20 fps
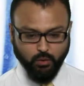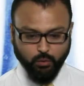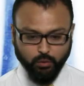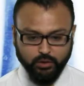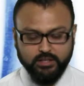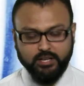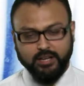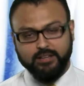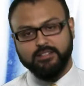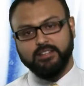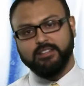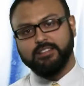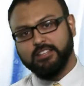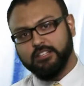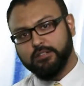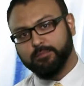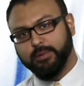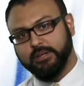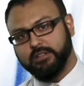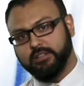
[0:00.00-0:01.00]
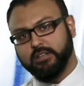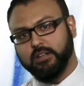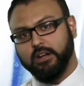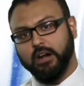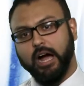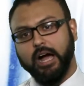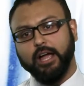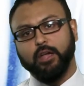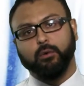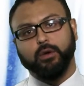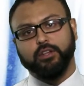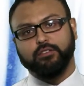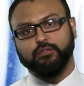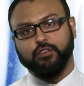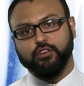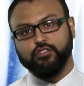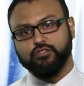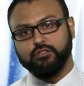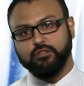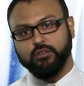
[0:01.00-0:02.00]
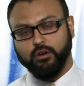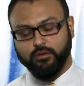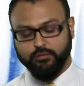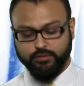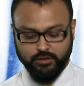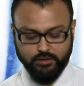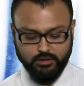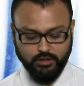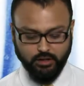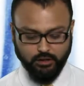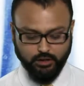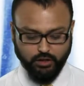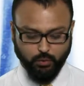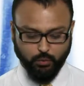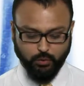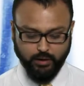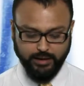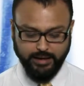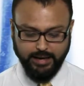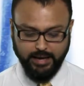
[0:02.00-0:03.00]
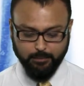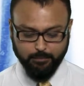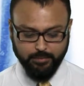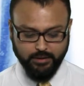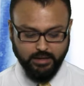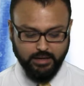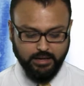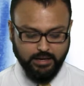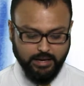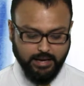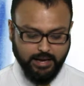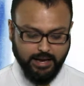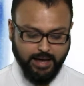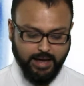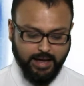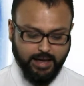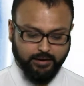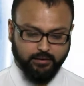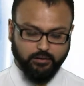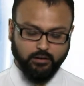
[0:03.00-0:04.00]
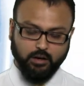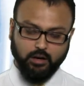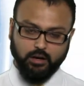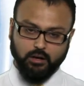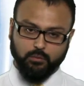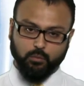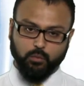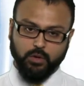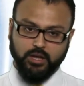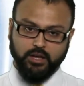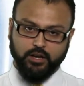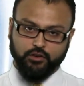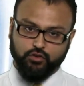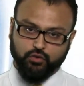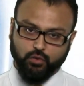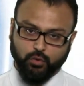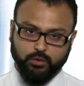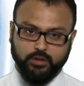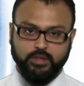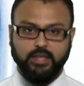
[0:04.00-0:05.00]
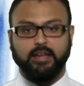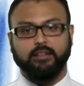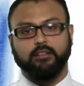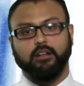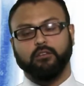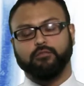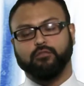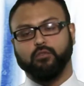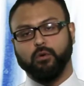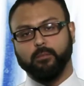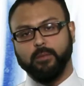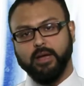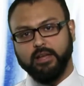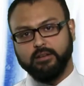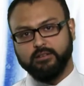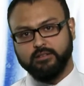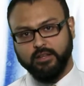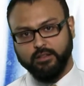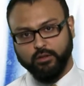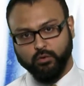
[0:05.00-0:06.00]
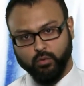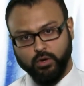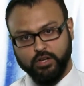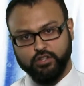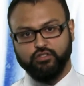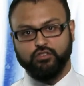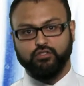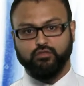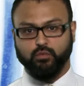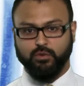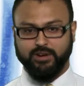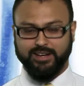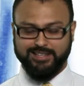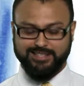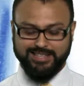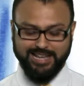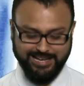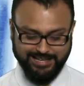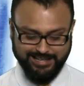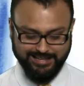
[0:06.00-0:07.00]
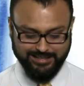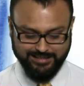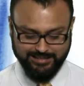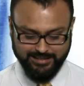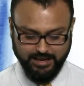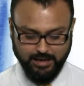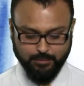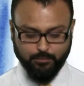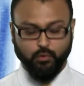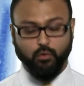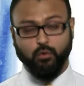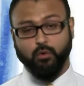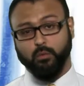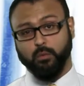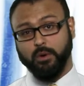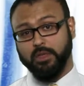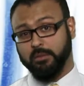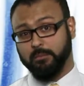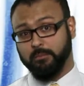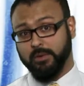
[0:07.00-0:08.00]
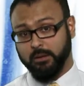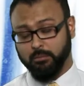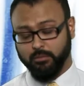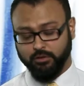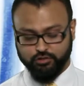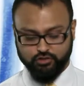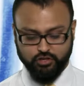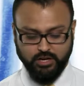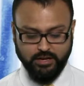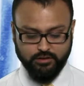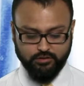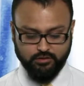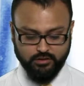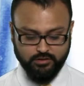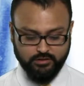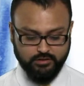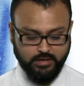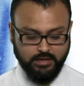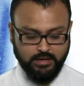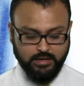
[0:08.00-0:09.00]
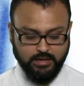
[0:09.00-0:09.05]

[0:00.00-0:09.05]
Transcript: only tested this particular iOS version of the DLQI app, and we ensured that the formats and the questions were exactly the same or with minimal changes.